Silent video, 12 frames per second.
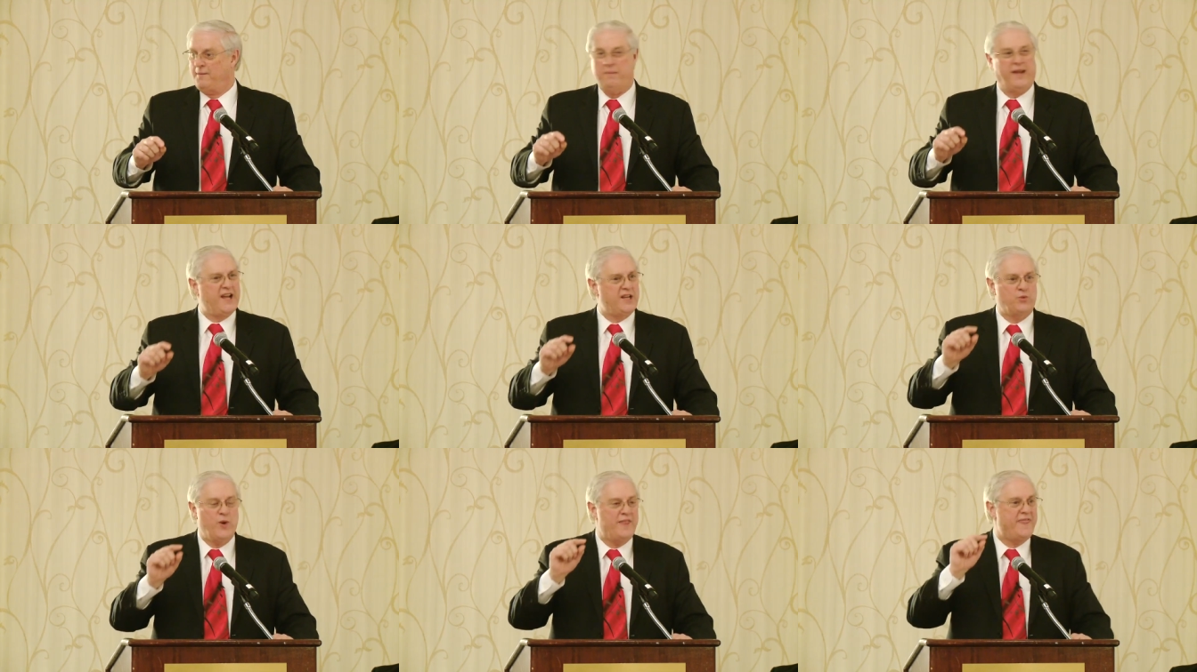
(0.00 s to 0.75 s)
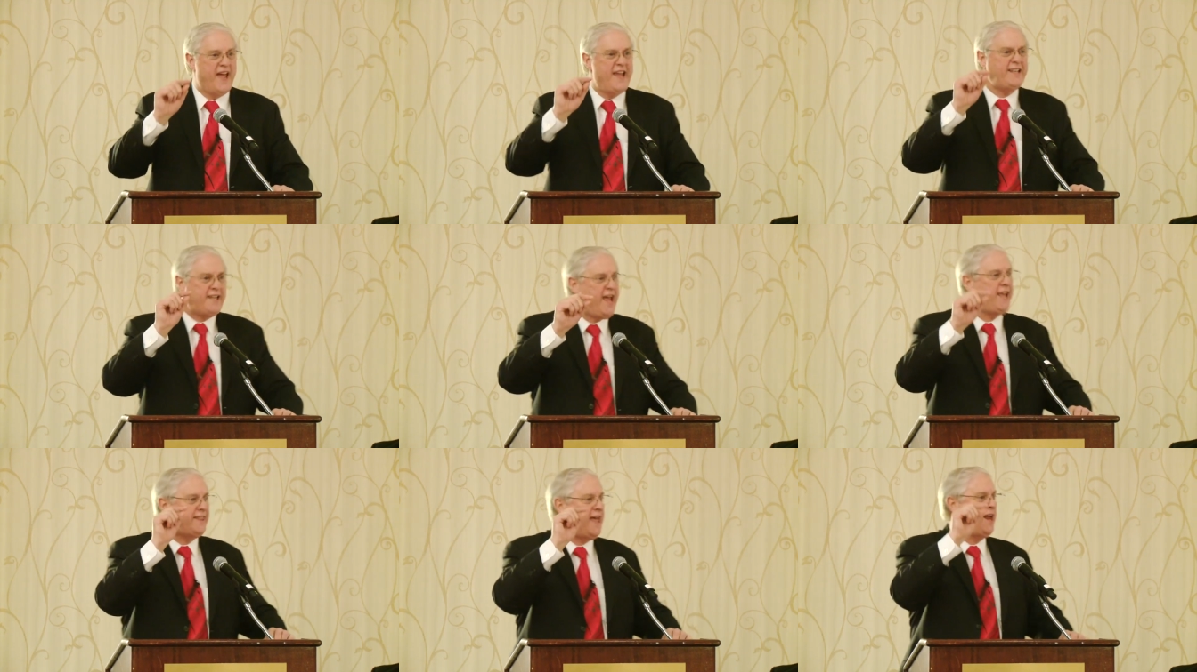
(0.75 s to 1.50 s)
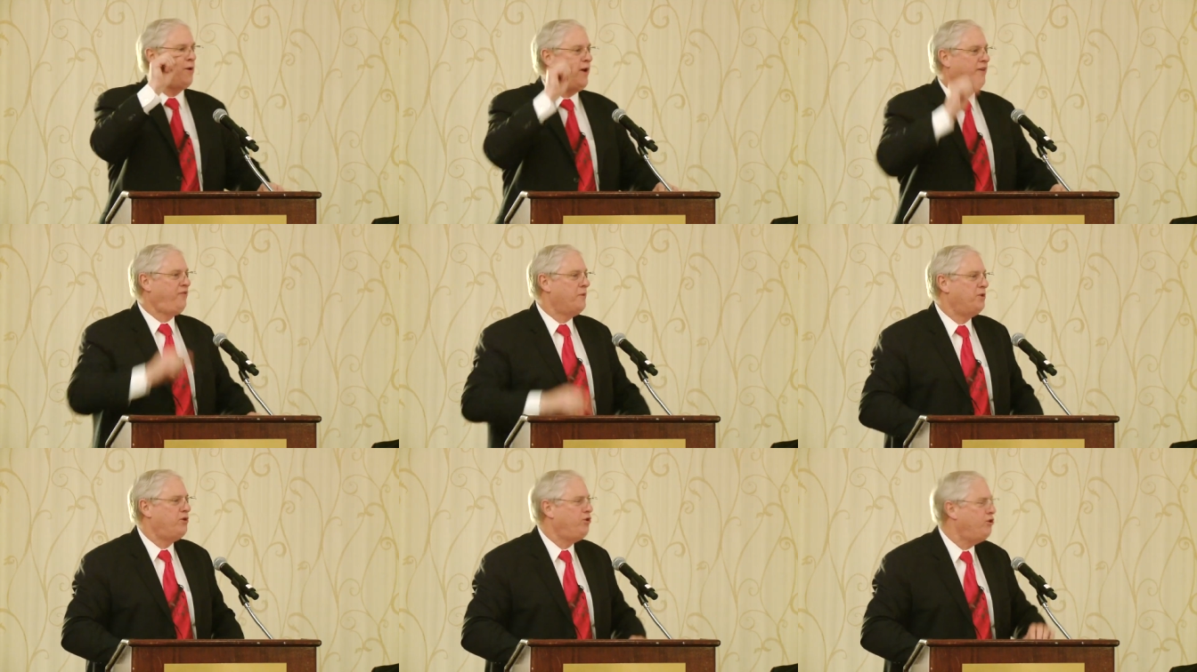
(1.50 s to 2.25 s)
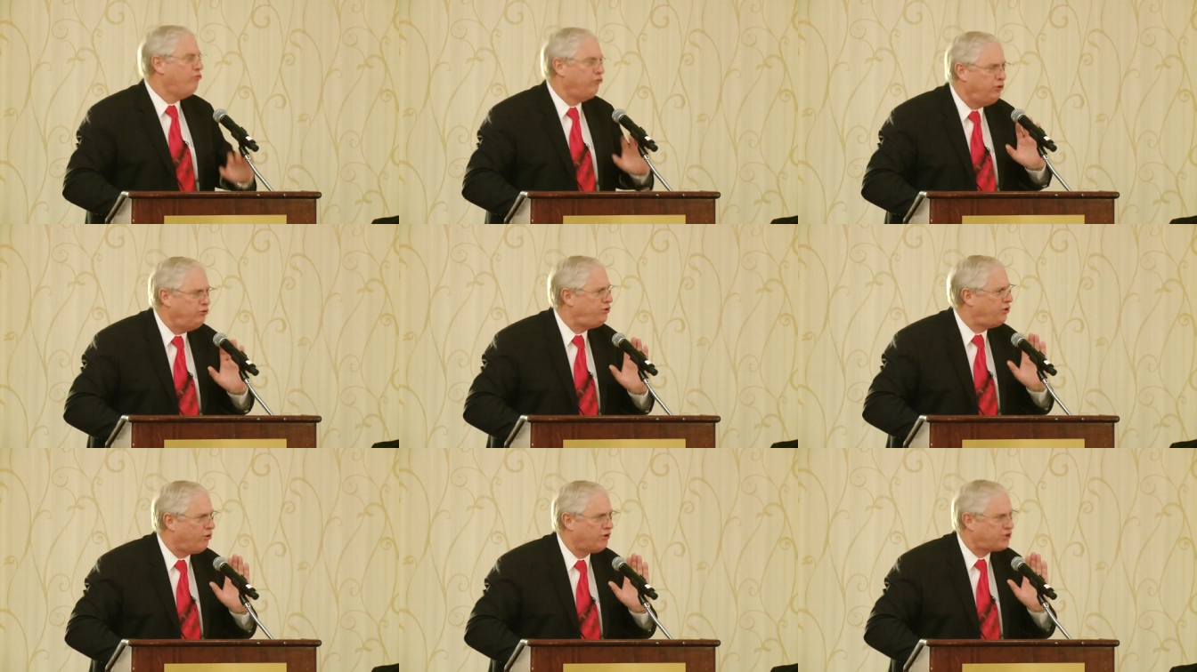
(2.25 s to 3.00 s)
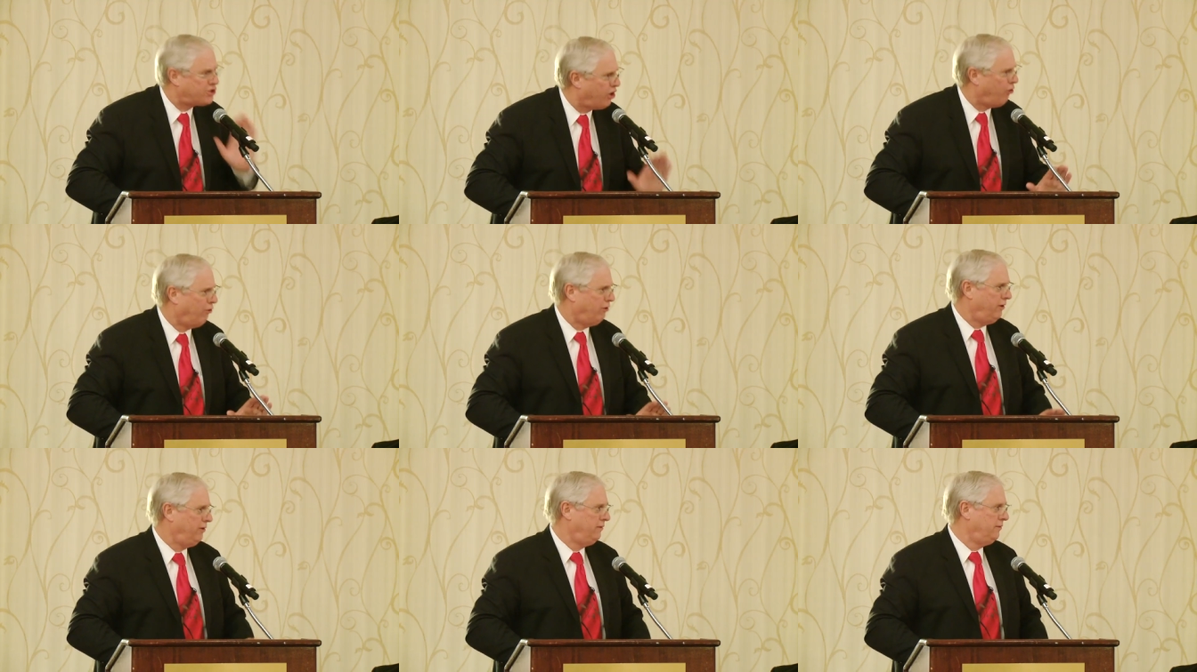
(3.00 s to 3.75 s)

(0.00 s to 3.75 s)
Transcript: Because when they take that away from you, you lose your soul.